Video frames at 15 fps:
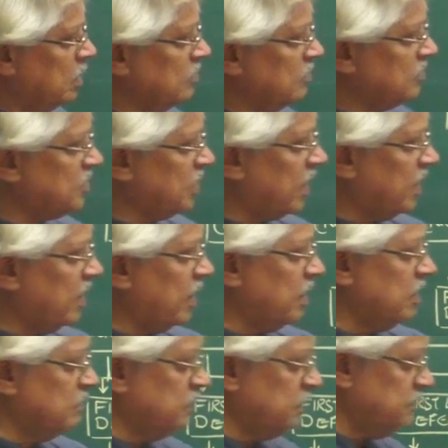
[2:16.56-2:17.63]
The second
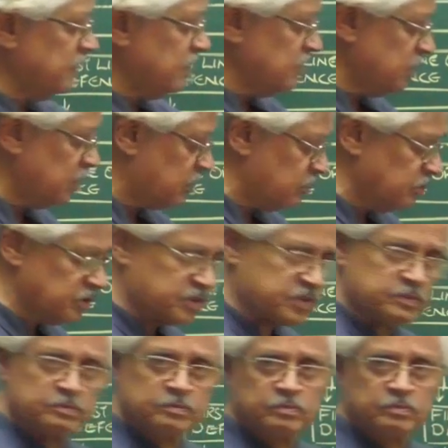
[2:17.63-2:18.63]
line of defense includes